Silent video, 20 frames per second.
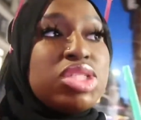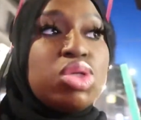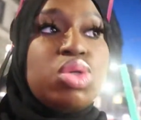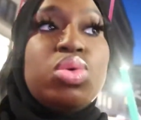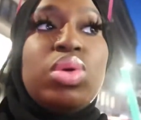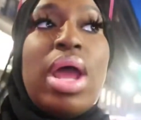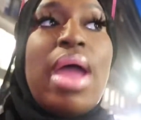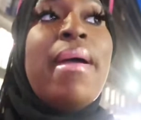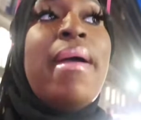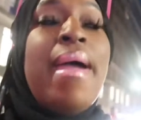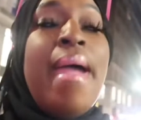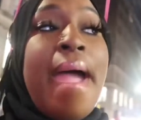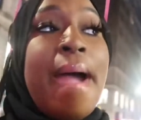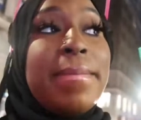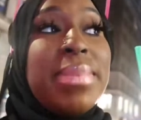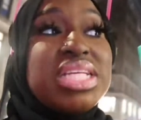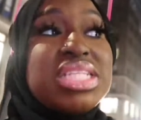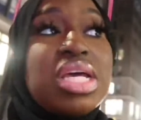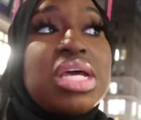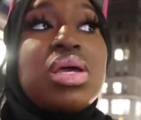to do that. I'm
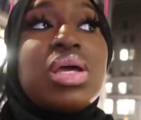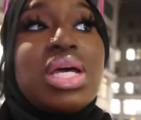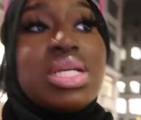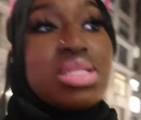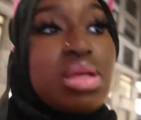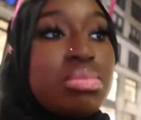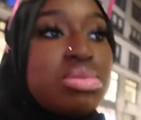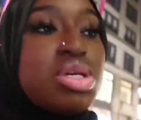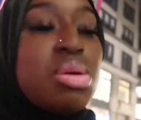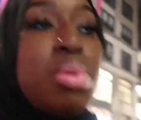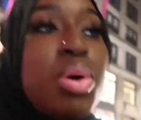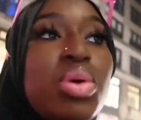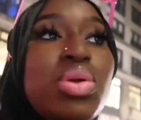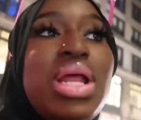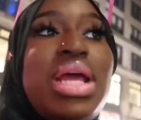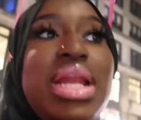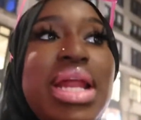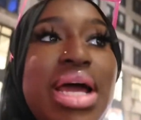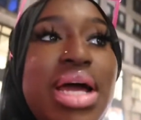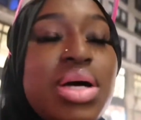about to get, get some
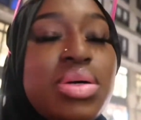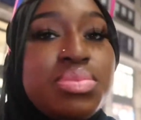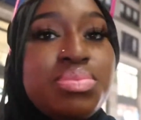Chipotle now.